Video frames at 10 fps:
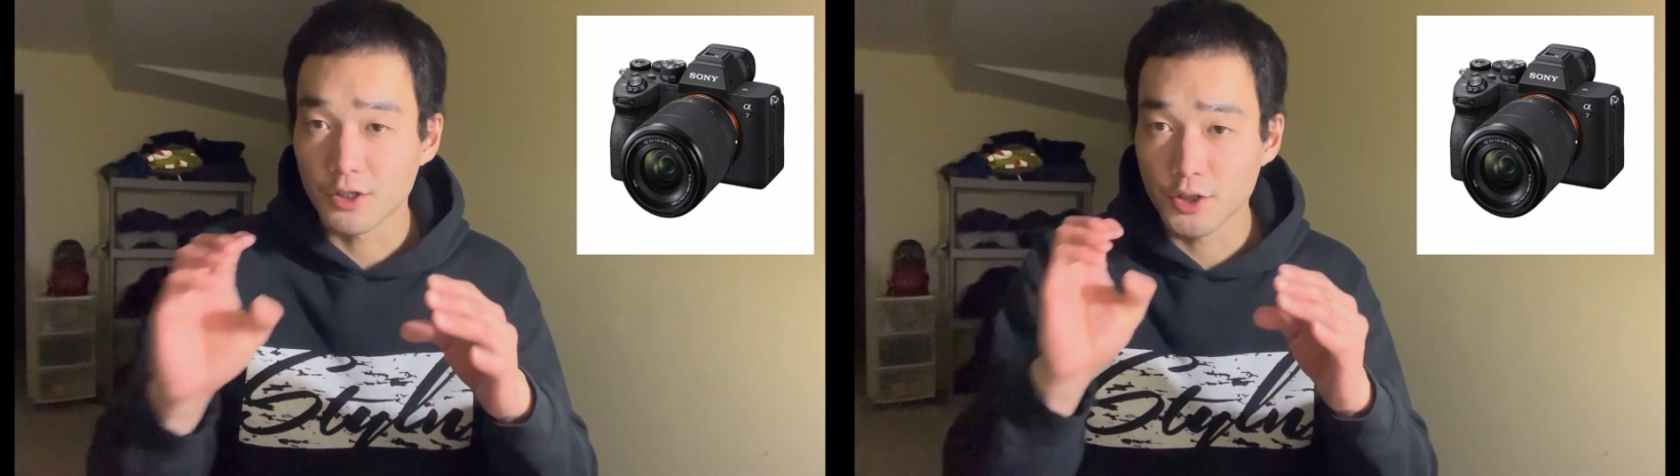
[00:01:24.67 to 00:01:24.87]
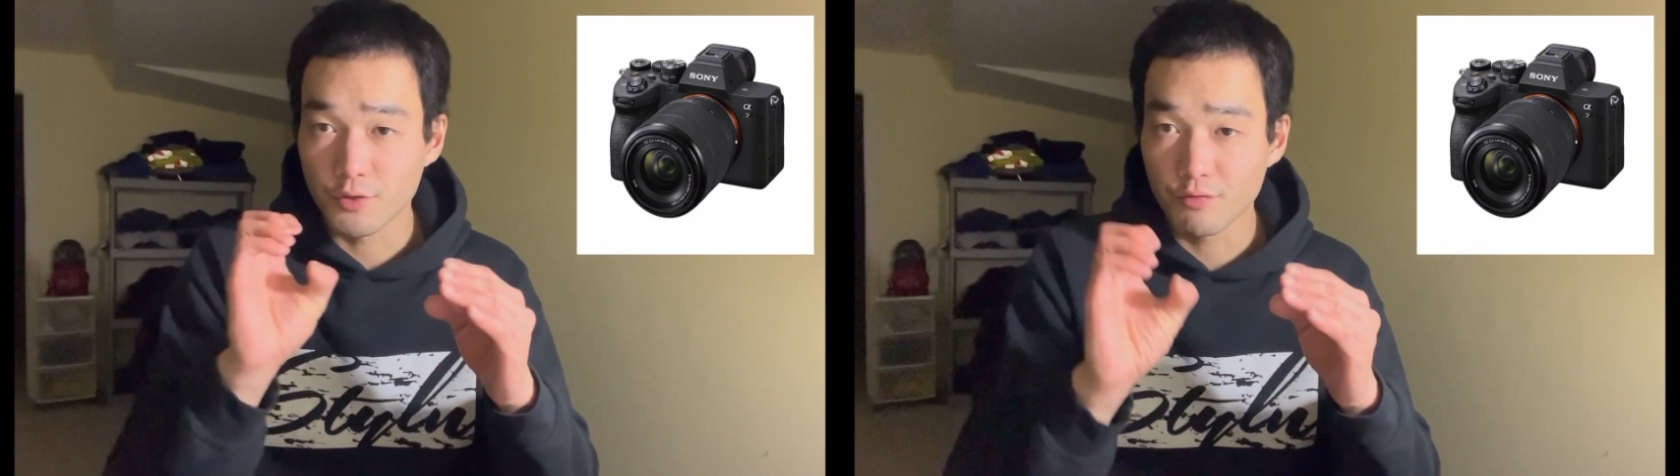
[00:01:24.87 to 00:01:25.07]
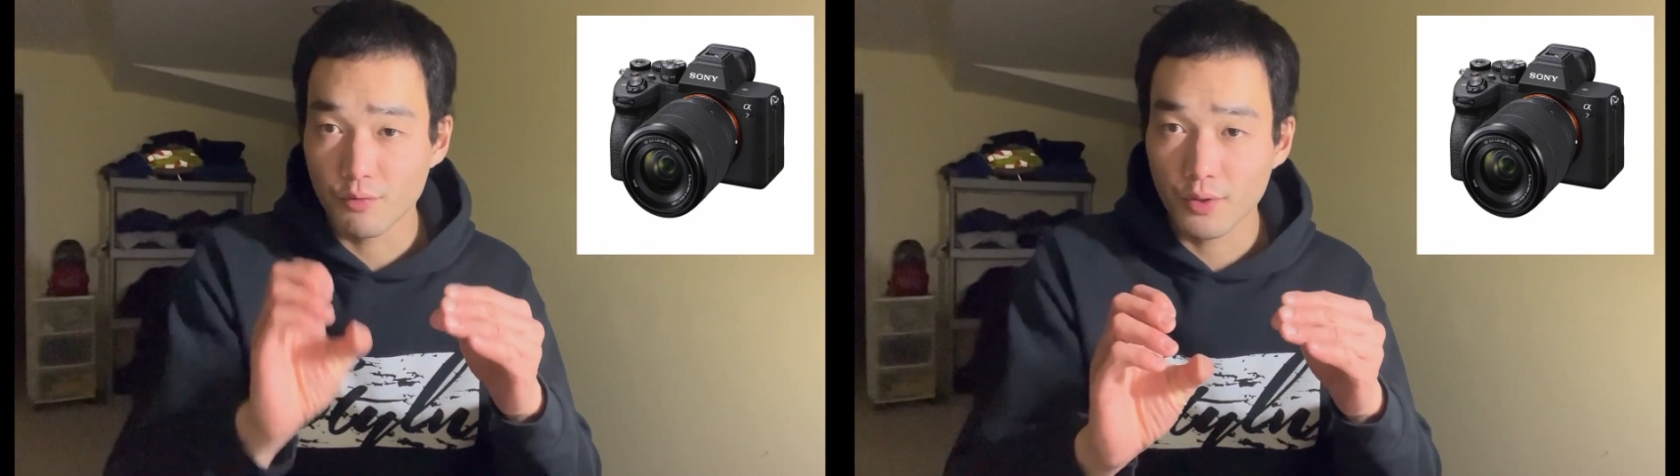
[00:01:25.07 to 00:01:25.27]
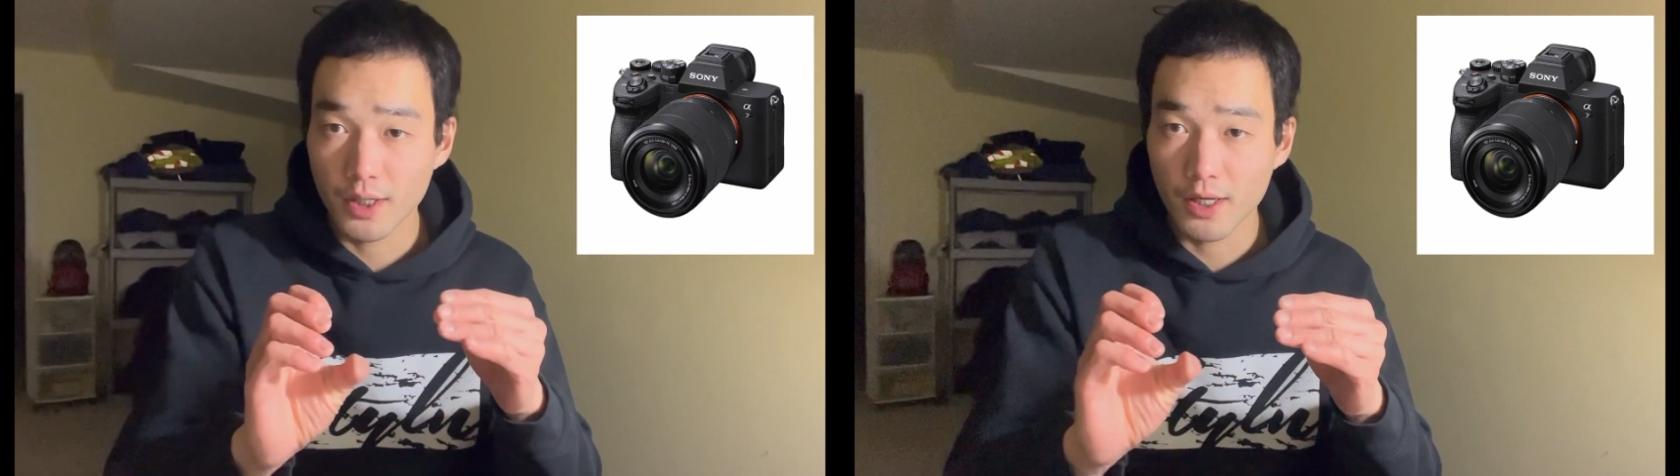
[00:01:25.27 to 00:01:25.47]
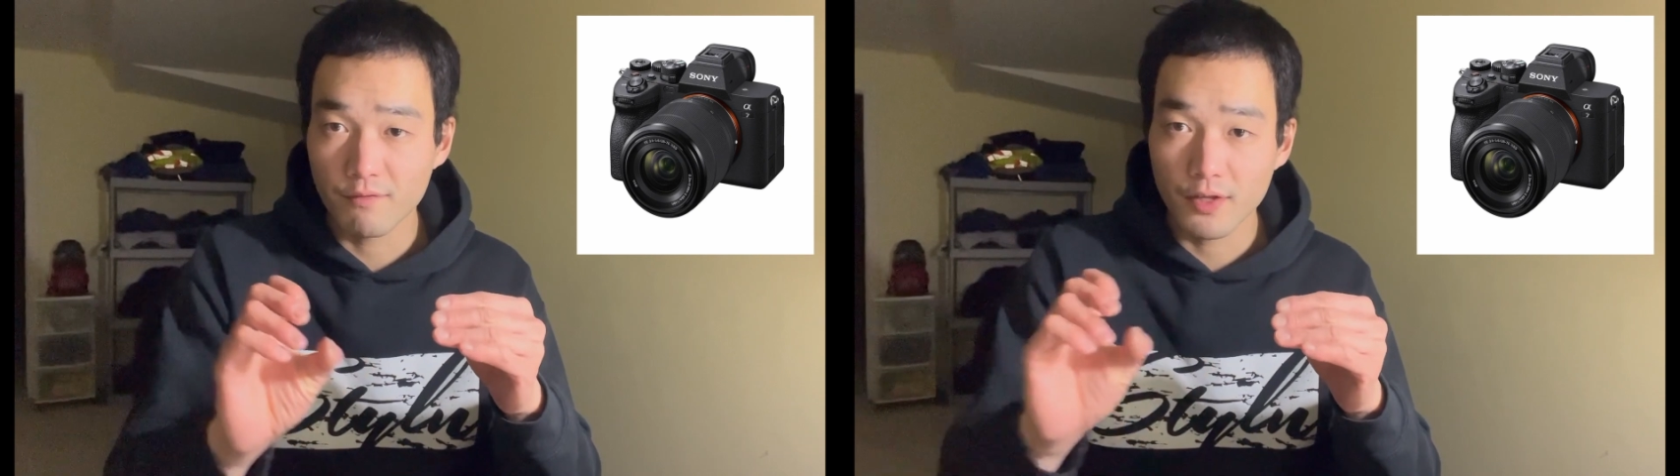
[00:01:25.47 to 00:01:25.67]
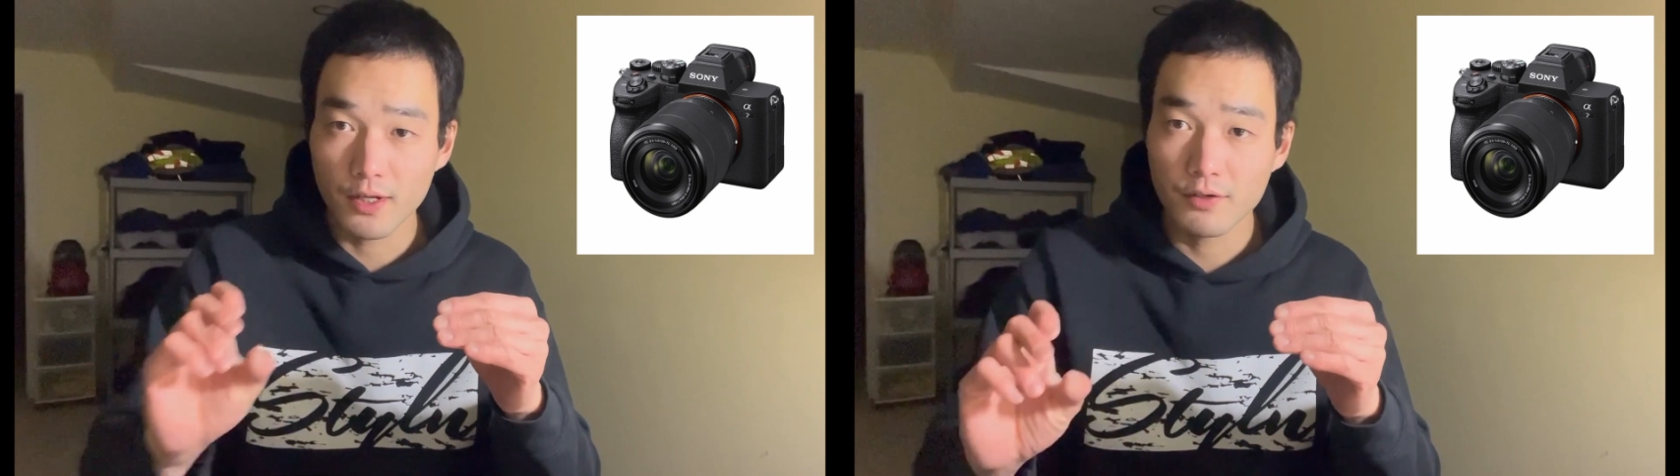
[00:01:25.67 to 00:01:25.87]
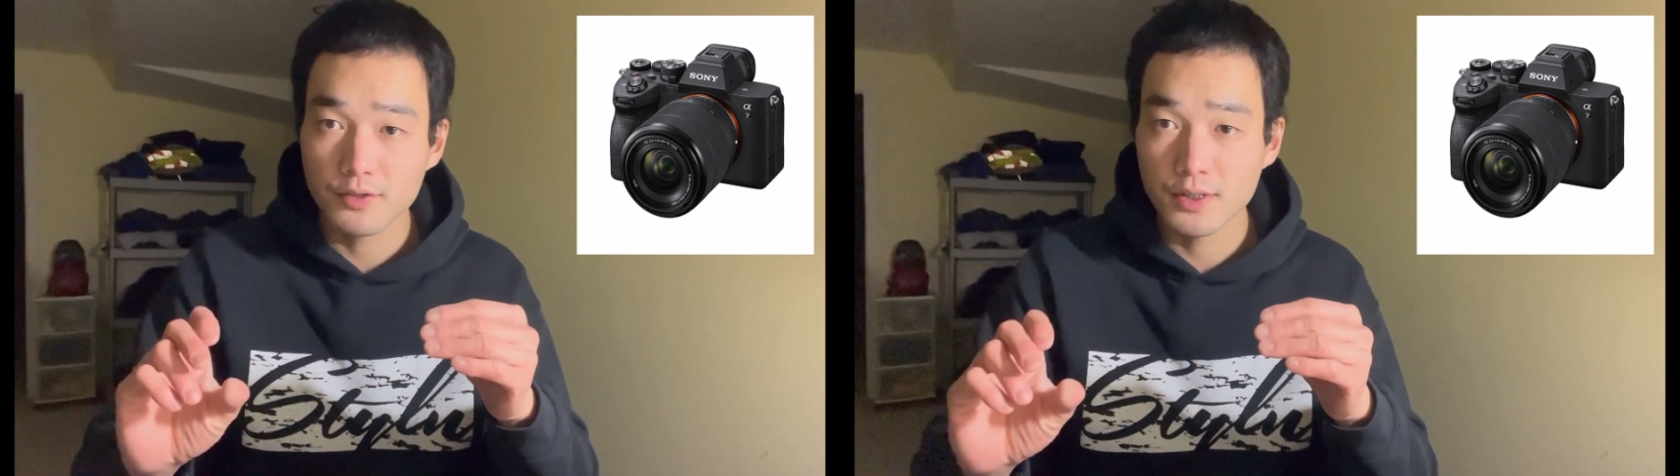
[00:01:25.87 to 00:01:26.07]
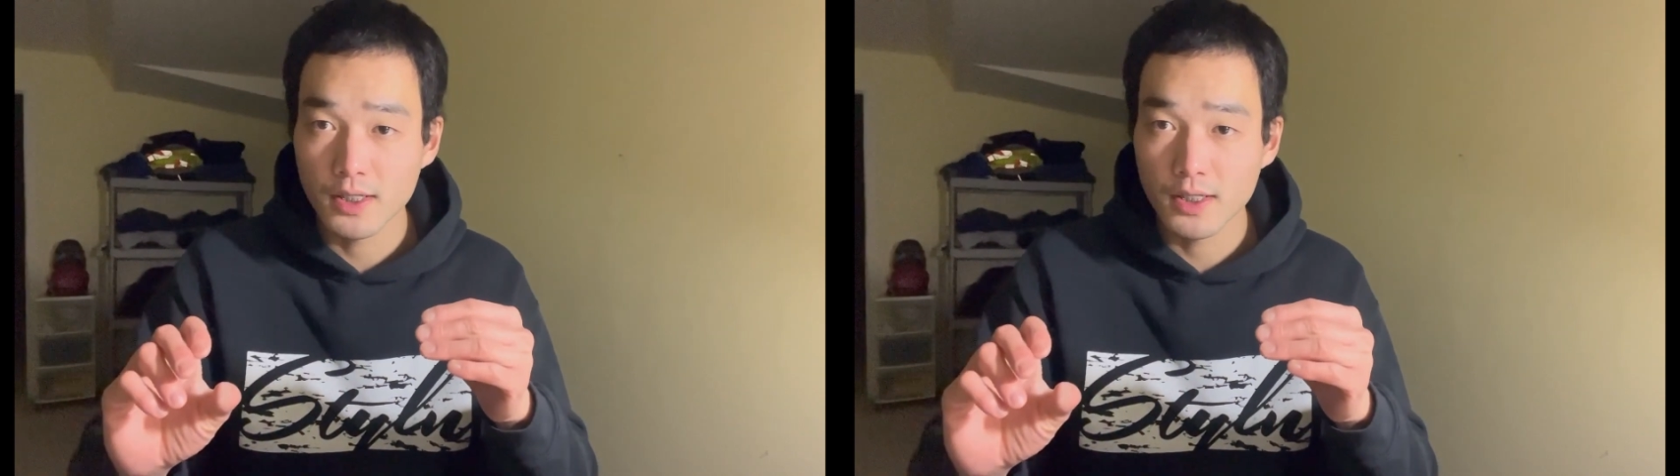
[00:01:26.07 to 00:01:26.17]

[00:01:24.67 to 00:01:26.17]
shoot 4K videos,